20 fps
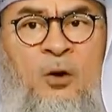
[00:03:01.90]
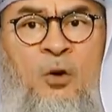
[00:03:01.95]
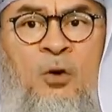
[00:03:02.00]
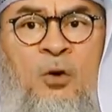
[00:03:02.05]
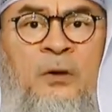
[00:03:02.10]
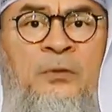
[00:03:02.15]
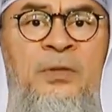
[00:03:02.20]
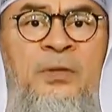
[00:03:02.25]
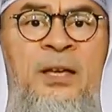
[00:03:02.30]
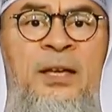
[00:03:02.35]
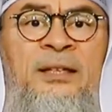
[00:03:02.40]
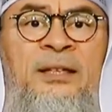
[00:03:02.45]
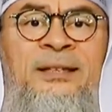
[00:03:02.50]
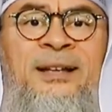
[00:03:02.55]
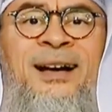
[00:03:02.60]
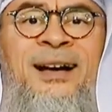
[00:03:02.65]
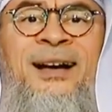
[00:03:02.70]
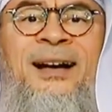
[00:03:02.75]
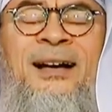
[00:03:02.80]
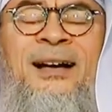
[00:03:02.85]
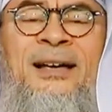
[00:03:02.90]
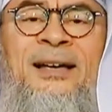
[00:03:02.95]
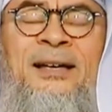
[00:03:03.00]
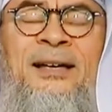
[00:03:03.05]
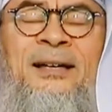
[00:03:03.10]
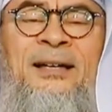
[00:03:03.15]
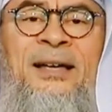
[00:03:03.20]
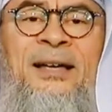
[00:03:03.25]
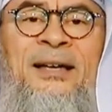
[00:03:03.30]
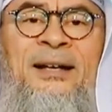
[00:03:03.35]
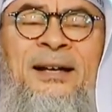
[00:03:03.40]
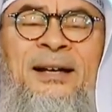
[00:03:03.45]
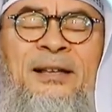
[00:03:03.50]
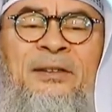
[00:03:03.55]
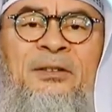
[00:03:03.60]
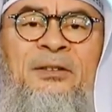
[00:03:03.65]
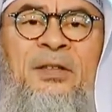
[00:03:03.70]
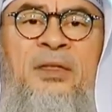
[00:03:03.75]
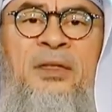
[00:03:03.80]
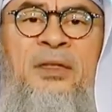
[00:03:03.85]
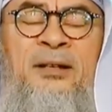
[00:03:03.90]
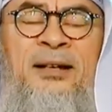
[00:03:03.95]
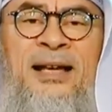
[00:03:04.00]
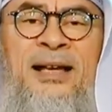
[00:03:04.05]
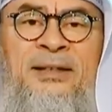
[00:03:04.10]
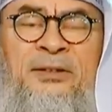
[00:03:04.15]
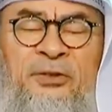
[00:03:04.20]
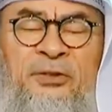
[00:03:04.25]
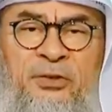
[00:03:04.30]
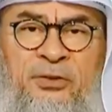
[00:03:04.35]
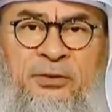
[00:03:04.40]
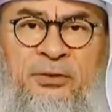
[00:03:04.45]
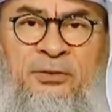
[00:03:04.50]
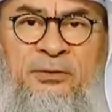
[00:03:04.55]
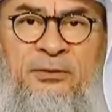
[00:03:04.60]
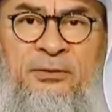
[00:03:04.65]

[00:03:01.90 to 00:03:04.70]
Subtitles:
or if they tie a red thread,